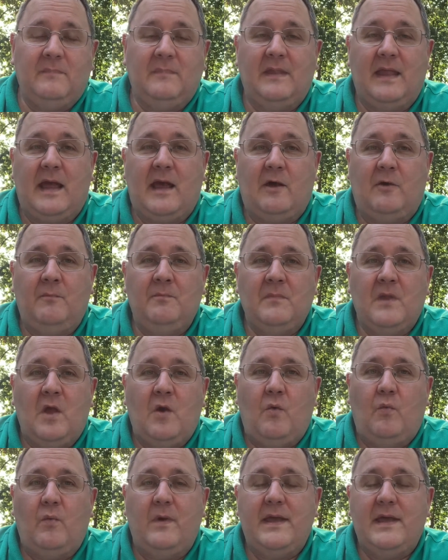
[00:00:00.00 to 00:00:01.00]
Now,
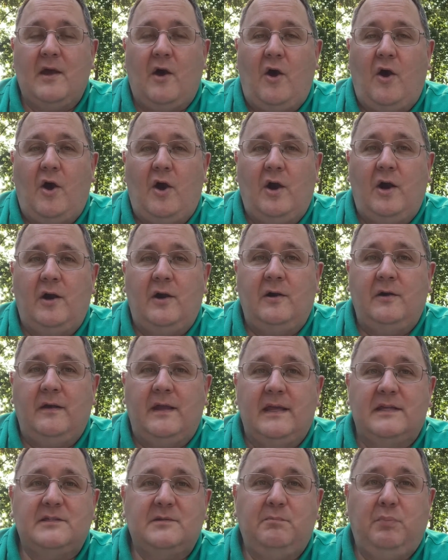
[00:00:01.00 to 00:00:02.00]
we are
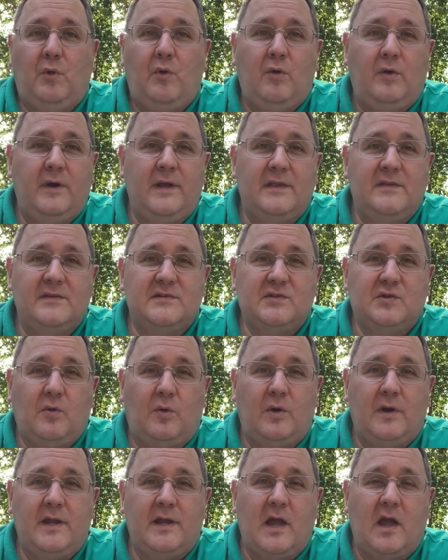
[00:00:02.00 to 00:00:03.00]
exploring the
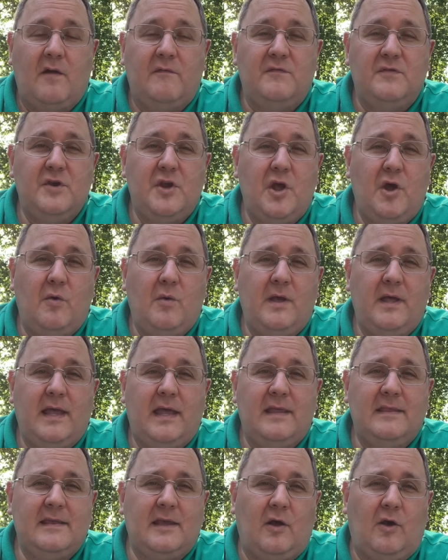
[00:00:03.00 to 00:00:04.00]
story of Noah
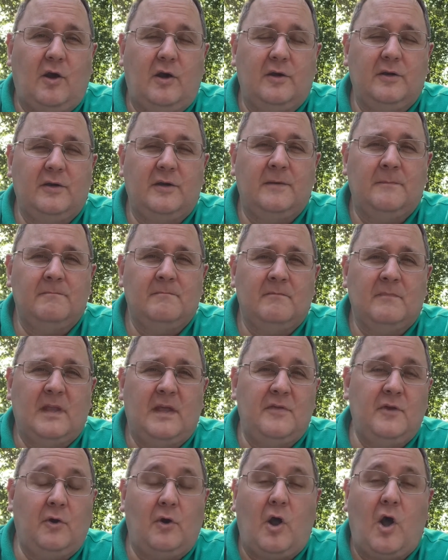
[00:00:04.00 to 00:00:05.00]
and the Ark,
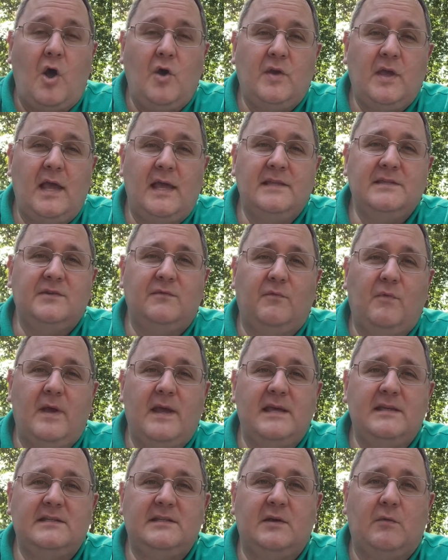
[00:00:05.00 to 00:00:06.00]
and there are all kinds of
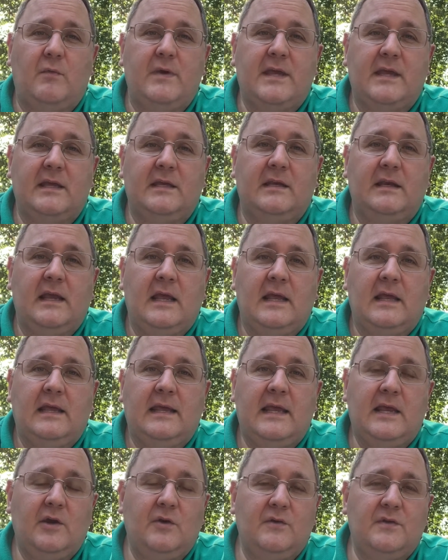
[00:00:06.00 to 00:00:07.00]
ways that we can
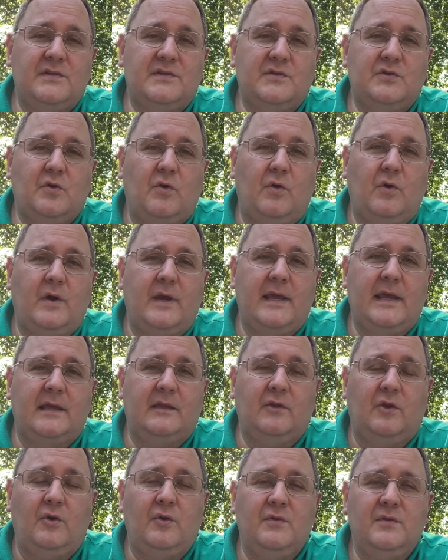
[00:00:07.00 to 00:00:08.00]
hear the story
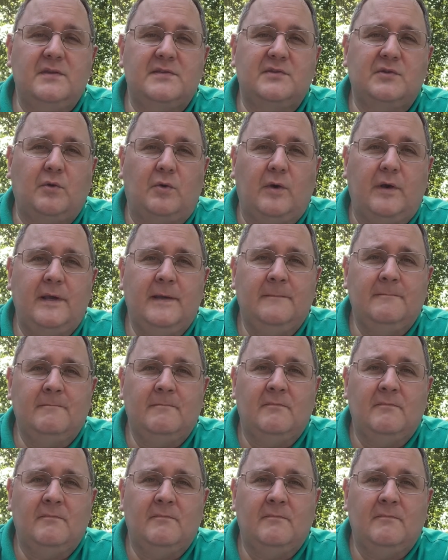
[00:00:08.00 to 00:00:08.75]
and learn the story.